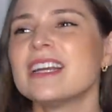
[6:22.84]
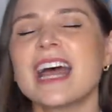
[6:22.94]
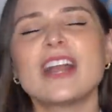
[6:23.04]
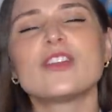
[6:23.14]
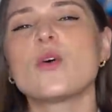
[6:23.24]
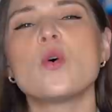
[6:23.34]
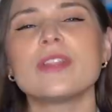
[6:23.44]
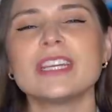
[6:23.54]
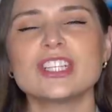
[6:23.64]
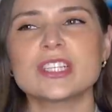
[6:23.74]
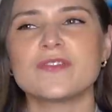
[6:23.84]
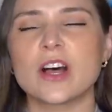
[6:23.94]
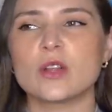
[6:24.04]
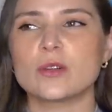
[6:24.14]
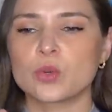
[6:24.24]
I don't know, the whole thing just
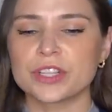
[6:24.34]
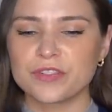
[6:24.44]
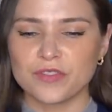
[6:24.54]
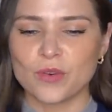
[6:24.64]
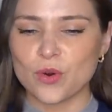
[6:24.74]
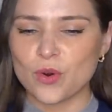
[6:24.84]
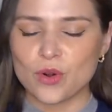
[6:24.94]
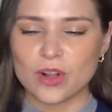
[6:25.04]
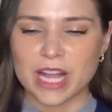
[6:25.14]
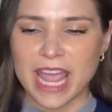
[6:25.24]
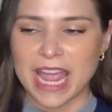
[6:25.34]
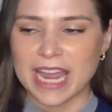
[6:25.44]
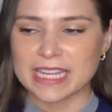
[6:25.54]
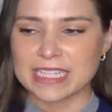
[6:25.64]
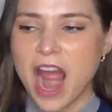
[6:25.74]
felt really full
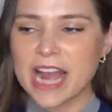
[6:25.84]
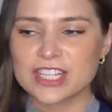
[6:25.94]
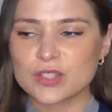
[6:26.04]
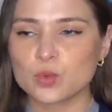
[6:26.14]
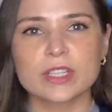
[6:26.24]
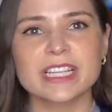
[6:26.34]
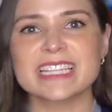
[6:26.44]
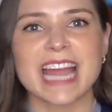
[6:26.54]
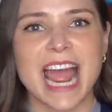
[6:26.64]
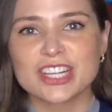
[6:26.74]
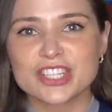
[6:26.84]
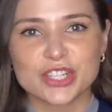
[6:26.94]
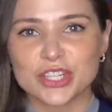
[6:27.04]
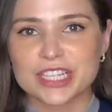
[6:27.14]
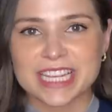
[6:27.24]
and I just really attached to
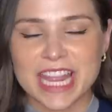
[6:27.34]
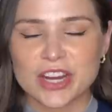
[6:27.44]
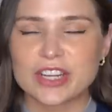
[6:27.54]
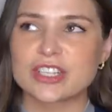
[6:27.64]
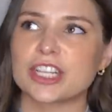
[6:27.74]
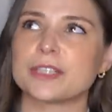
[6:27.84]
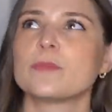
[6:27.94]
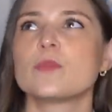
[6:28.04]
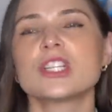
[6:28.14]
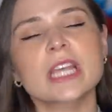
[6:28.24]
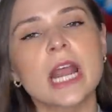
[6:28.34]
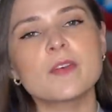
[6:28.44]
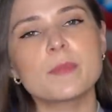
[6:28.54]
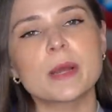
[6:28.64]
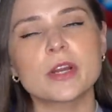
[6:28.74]
her as a character, which is kind of
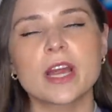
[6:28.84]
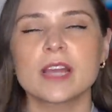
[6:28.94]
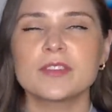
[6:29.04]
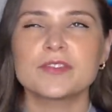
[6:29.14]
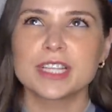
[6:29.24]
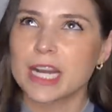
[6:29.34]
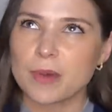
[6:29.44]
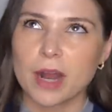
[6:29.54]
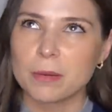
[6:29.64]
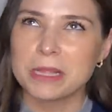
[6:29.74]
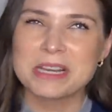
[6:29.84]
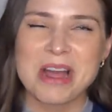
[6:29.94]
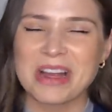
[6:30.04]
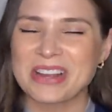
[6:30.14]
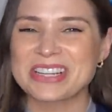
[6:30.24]
a bummer. I have a feeling I'm probably
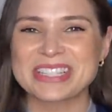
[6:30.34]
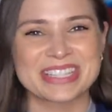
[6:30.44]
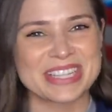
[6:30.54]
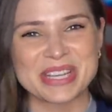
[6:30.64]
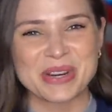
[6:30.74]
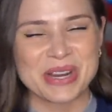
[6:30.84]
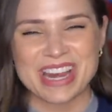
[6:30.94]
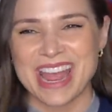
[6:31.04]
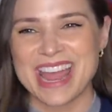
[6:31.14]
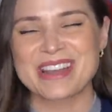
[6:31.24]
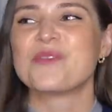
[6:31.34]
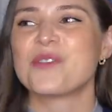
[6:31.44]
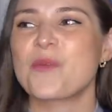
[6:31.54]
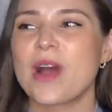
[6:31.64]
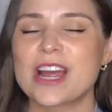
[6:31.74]
not gonna see her again
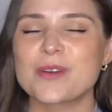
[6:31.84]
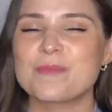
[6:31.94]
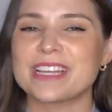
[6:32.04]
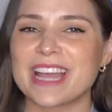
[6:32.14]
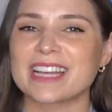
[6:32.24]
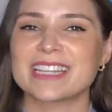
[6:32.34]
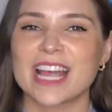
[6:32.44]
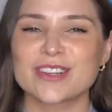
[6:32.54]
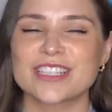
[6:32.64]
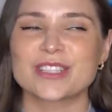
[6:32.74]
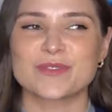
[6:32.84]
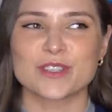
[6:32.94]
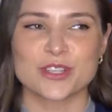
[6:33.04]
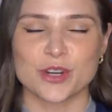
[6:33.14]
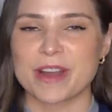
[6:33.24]
for a while, but yeah, Tattersail is for
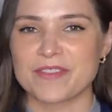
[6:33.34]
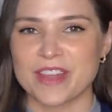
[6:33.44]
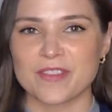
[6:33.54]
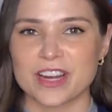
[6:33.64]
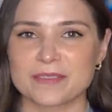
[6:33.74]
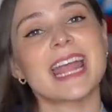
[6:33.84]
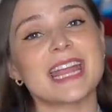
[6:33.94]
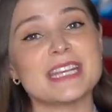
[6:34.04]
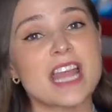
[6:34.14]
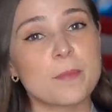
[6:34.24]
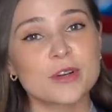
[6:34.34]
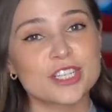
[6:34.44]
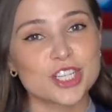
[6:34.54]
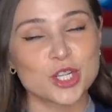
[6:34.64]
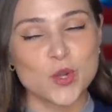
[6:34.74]
sure my favorite. Okay, number
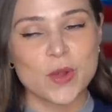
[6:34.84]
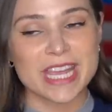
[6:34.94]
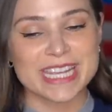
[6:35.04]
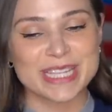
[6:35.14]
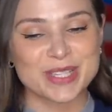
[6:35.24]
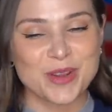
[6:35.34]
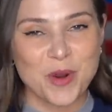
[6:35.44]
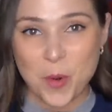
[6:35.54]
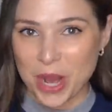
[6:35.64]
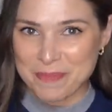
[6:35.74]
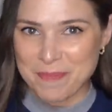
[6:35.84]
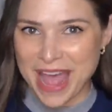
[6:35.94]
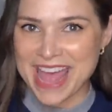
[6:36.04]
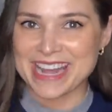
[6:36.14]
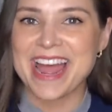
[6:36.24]
2 is Quick
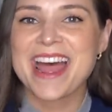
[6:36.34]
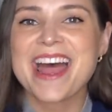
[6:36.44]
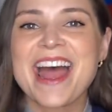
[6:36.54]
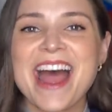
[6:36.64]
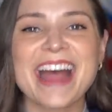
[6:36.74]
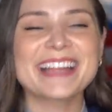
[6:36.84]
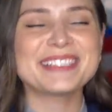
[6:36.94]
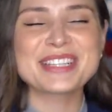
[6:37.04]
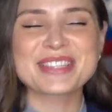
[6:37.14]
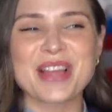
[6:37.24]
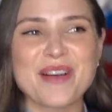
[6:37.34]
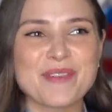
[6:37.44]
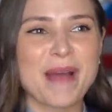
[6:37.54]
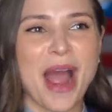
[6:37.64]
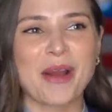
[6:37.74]
Ben. I just love
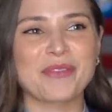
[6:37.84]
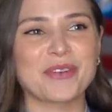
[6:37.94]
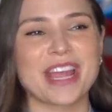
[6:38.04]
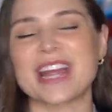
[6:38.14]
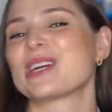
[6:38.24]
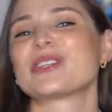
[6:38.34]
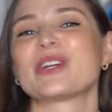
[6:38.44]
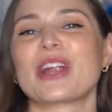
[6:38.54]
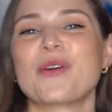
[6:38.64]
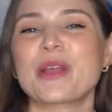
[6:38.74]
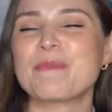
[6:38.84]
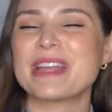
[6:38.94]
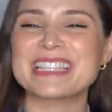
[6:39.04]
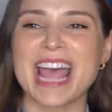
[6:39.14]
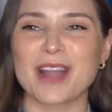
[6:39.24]
a powerful character, and Quick
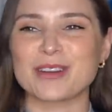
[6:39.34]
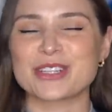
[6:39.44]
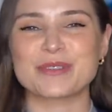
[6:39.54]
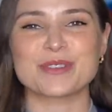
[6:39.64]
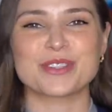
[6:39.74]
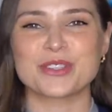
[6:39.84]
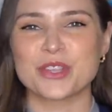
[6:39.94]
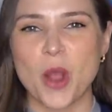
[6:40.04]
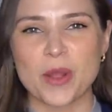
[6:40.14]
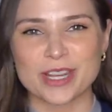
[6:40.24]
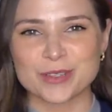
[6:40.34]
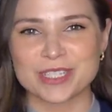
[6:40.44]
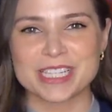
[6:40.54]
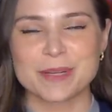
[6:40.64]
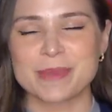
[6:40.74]
Ben's energy was so
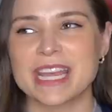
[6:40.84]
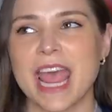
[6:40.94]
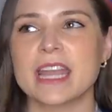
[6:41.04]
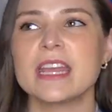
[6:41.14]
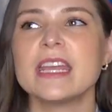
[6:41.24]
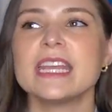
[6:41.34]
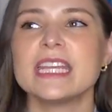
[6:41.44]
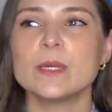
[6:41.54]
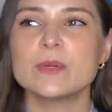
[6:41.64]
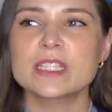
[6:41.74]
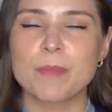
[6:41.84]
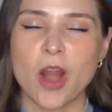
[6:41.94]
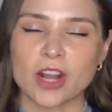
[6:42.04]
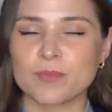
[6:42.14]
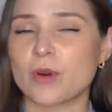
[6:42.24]
interesting to me, and he was a
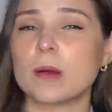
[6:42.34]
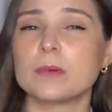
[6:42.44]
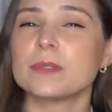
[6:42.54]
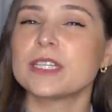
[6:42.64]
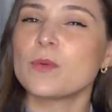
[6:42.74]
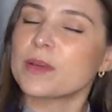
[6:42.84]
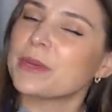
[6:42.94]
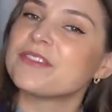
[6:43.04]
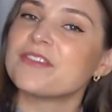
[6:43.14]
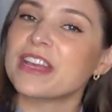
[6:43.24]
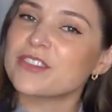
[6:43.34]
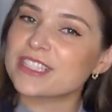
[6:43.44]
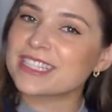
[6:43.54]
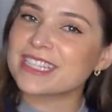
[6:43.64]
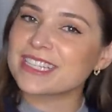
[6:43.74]
part of probably one of my
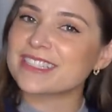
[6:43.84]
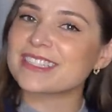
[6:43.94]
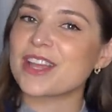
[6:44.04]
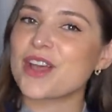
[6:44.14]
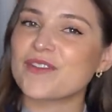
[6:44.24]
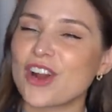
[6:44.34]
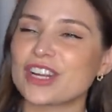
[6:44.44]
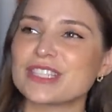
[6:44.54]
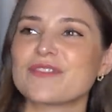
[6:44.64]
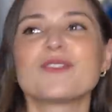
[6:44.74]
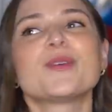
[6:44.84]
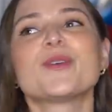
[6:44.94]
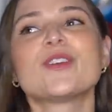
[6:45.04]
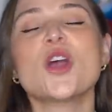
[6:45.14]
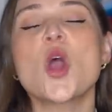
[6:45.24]
favorite scenes of Gardens of the
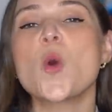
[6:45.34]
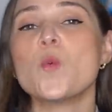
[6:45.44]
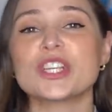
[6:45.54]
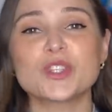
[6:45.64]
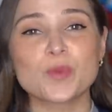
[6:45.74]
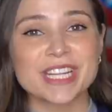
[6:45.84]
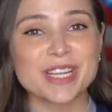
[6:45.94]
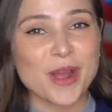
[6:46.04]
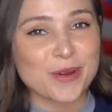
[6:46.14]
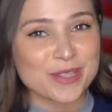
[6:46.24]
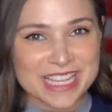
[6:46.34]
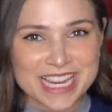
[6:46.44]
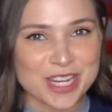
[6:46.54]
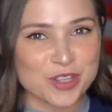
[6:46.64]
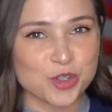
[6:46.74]
Moon, which is when he goes
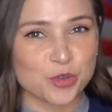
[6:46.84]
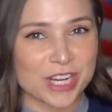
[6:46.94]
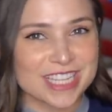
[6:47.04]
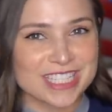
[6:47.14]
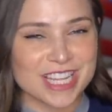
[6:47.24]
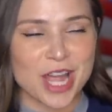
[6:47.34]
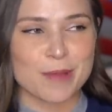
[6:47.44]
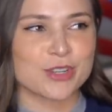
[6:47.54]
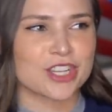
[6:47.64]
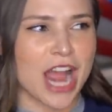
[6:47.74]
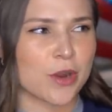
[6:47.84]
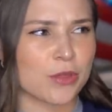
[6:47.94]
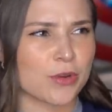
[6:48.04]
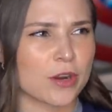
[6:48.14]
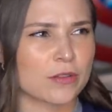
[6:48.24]
in and tricks Shadow
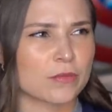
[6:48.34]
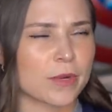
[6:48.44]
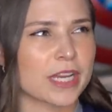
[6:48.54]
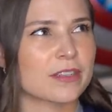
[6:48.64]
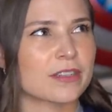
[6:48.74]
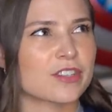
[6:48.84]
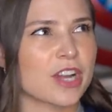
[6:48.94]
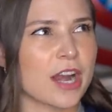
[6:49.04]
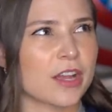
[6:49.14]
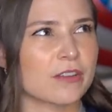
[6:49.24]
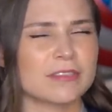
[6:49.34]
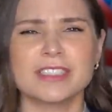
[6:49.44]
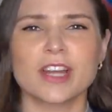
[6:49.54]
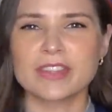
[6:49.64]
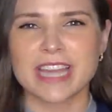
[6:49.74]
Throne. Wait. Shadow,
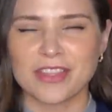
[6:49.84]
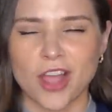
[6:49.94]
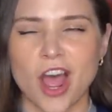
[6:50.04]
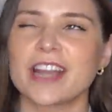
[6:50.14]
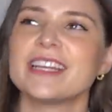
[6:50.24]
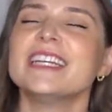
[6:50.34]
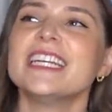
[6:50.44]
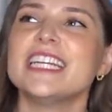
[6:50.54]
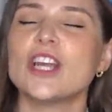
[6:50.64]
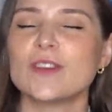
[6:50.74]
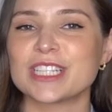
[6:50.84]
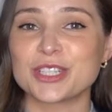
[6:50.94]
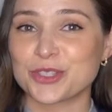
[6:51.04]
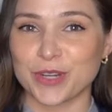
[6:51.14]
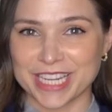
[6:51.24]
you know, the death god. He goes in
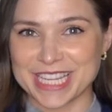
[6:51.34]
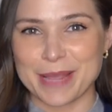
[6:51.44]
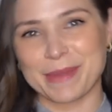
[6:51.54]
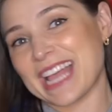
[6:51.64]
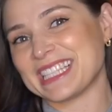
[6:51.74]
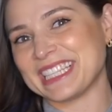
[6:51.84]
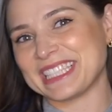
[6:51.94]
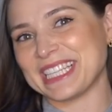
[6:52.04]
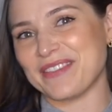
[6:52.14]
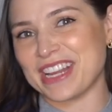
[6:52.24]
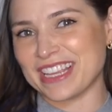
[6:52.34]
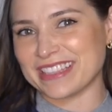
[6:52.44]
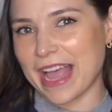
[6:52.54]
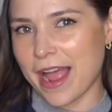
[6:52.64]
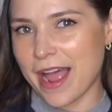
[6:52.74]
and tricks him, and as he's leaving he's
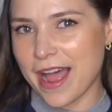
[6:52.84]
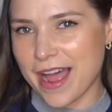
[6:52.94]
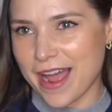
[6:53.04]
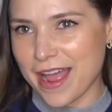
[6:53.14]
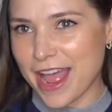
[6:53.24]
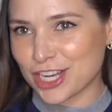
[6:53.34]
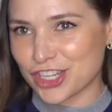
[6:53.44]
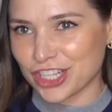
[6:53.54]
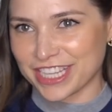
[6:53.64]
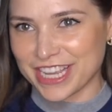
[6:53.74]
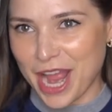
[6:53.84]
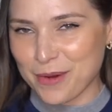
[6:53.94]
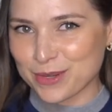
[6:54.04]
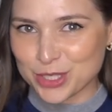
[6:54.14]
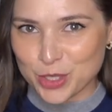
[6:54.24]
like, haha, actually I
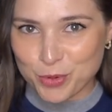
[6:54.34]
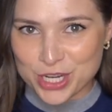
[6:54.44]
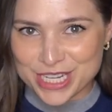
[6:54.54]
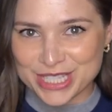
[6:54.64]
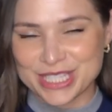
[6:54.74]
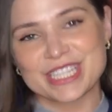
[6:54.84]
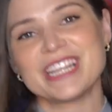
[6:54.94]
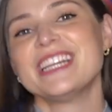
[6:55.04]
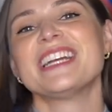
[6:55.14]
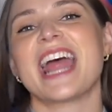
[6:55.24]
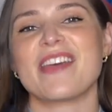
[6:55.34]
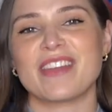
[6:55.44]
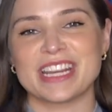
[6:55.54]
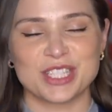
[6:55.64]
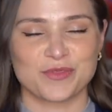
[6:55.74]
was the priest, and
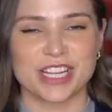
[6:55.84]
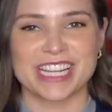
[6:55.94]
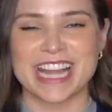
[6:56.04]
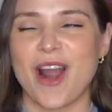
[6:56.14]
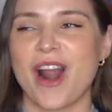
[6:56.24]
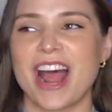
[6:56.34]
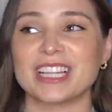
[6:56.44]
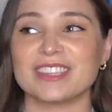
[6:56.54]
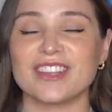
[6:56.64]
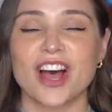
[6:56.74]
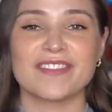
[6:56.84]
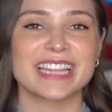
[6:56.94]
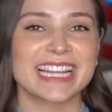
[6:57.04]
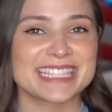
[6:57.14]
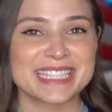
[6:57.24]
then he's freaking out. I loved
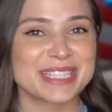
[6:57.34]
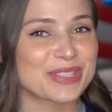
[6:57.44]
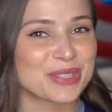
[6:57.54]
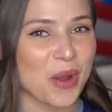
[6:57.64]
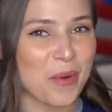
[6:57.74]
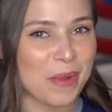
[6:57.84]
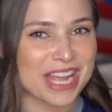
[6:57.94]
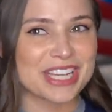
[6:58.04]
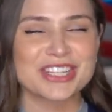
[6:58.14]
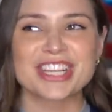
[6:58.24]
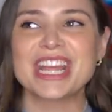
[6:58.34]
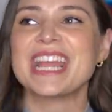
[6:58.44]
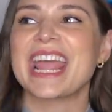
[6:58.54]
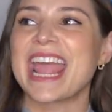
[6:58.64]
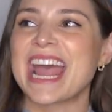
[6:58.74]
that scene so much.
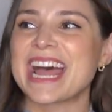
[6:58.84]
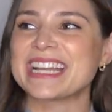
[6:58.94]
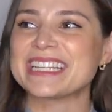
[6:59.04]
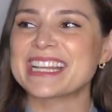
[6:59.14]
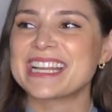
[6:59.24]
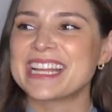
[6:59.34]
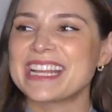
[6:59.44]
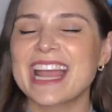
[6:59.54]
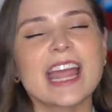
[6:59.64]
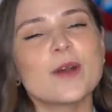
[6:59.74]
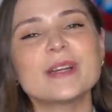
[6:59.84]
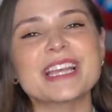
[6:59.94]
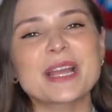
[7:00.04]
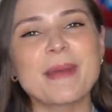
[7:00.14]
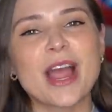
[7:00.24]
And yeah, I always
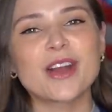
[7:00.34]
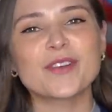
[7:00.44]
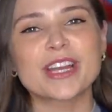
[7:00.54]
like a powerful